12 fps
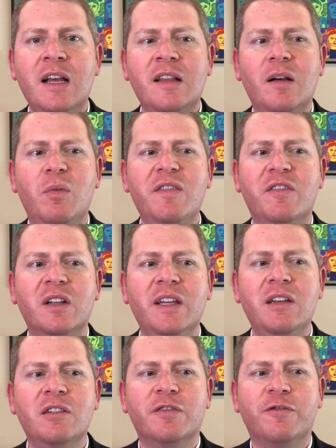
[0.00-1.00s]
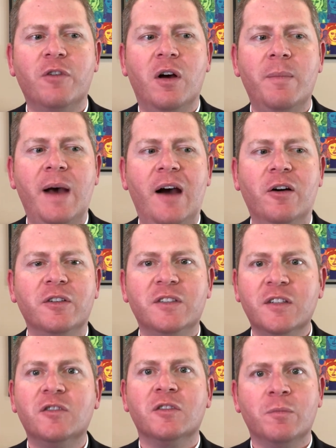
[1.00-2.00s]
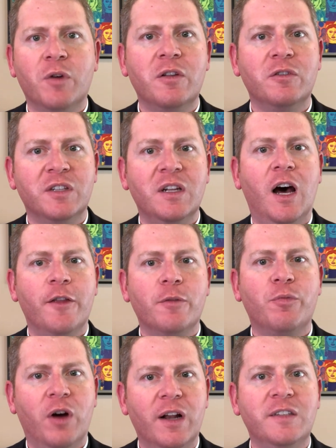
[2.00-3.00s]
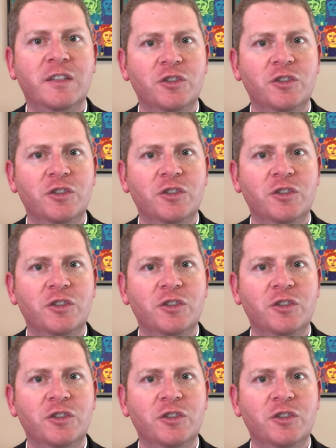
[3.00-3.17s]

that we've gleaned from our sisters and brothers in other Protestant